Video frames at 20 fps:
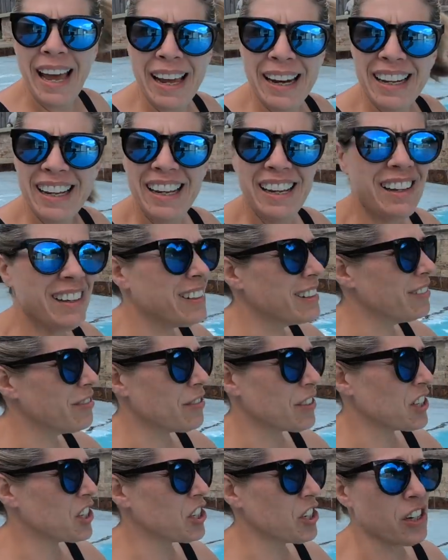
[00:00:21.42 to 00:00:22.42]
Addie.
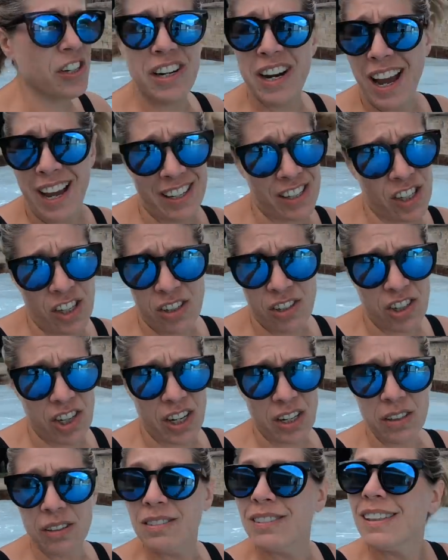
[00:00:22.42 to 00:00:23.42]
For sure, not
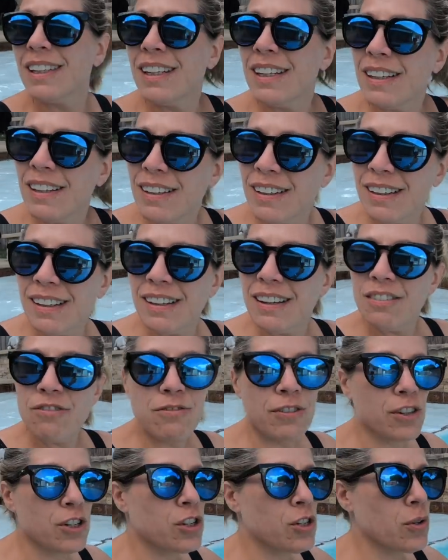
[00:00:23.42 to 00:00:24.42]
JoJo.
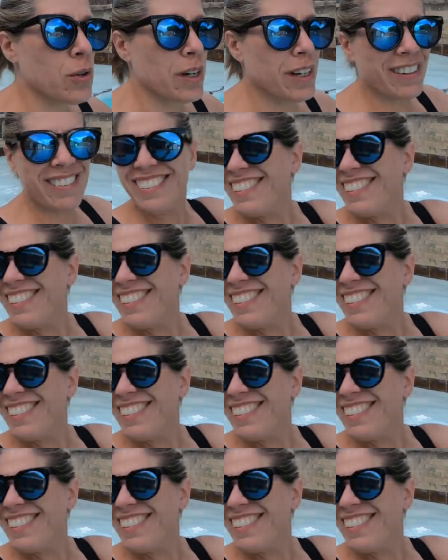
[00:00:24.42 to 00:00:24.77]
For sure,